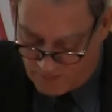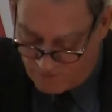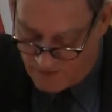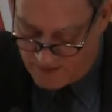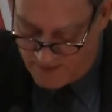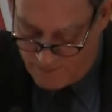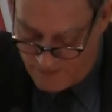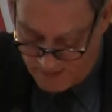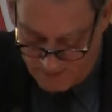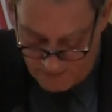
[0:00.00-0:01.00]
was finally
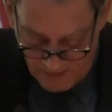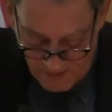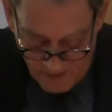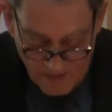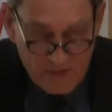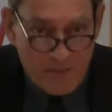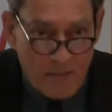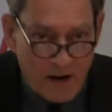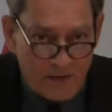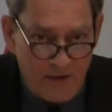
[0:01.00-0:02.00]
built. To
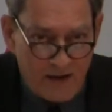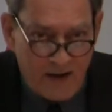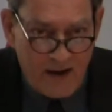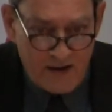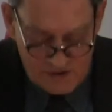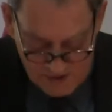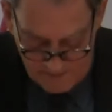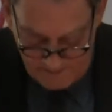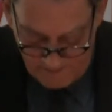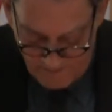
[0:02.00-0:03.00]
mark the
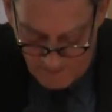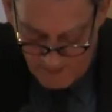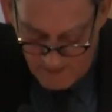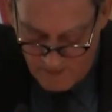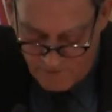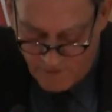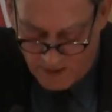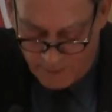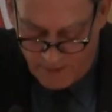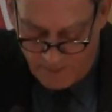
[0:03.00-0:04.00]
occasion,
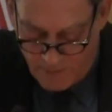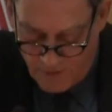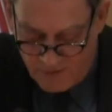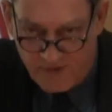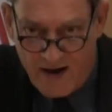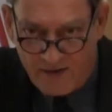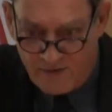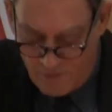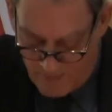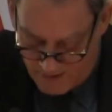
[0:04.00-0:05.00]
following Poe's
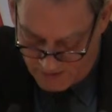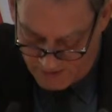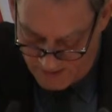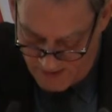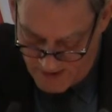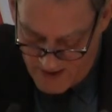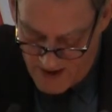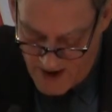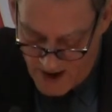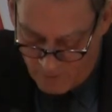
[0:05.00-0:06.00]
exhumation
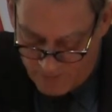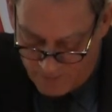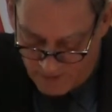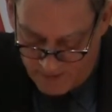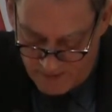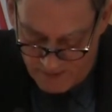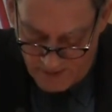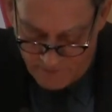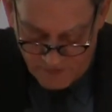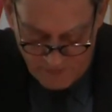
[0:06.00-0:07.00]
and reburial
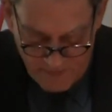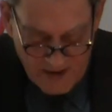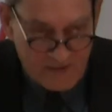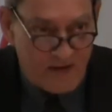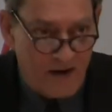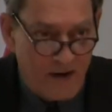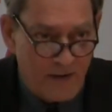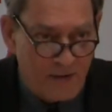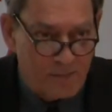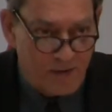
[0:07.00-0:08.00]
of his remains in
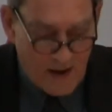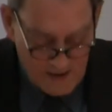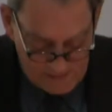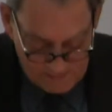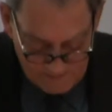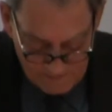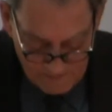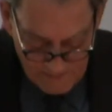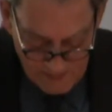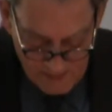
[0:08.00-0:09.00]
another plot,
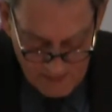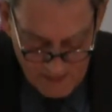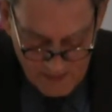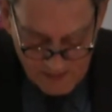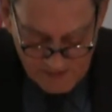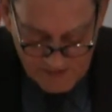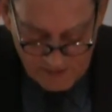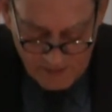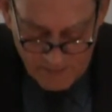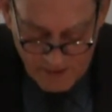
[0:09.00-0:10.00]
a
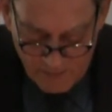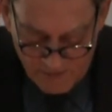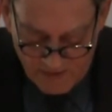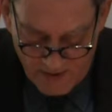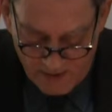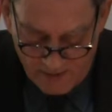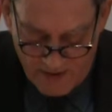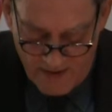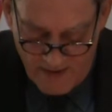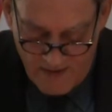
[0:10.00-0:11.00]
ceremony was held
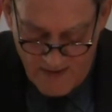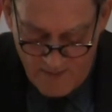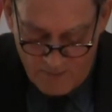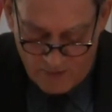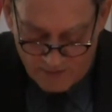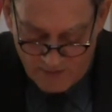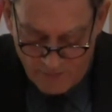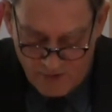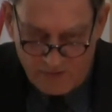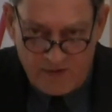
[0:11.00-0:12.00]
at
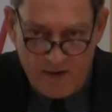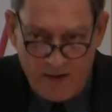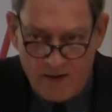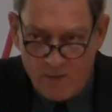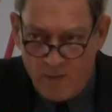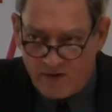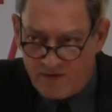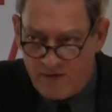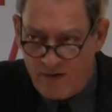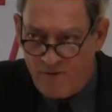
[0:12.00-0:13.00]
Baltimore's
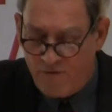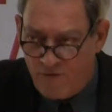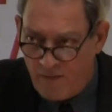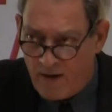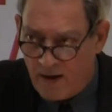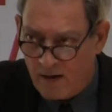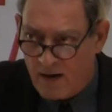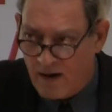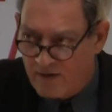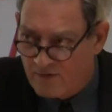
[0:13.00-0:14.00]
Western Female
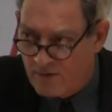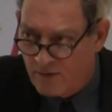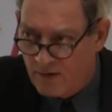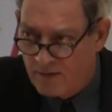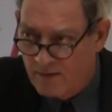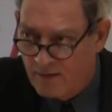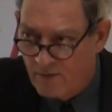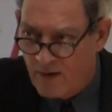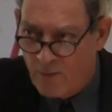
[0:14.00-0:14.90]
High School. What a